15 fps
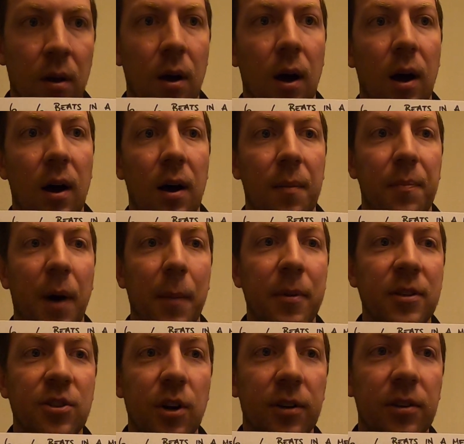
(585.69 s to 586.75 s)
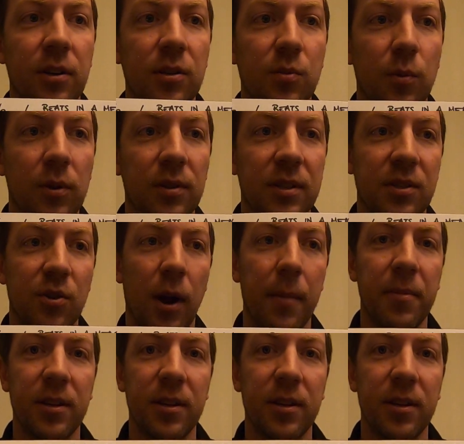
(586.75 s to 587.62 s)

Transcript: Pipe instructors will describe